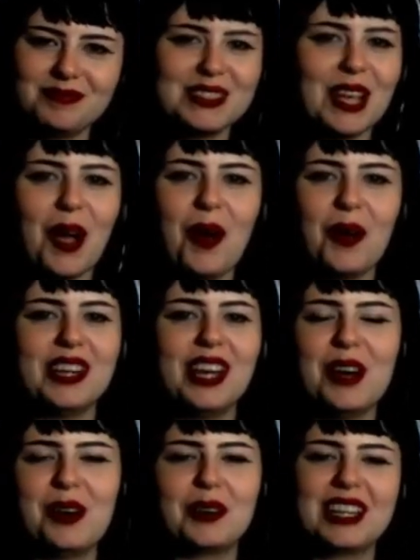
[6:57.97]
No,
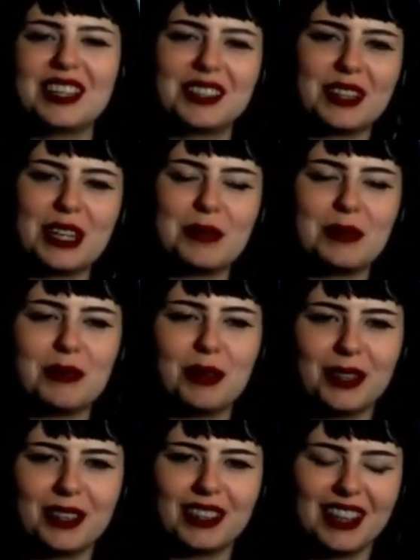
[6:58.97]
no, we don't need to be
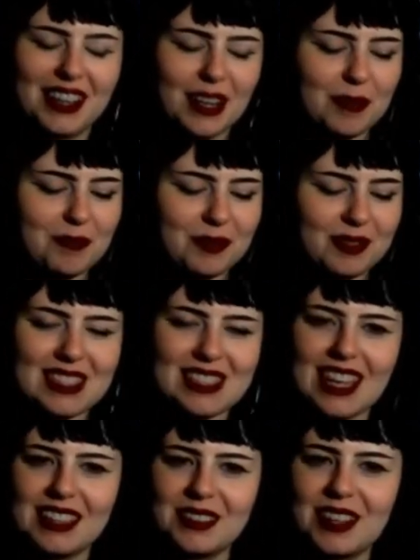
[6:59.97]
more
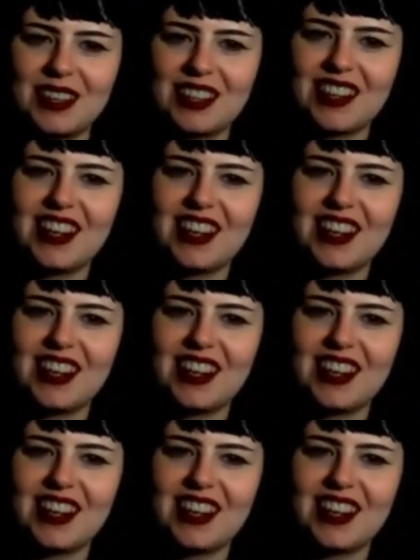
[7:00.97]
sad than we already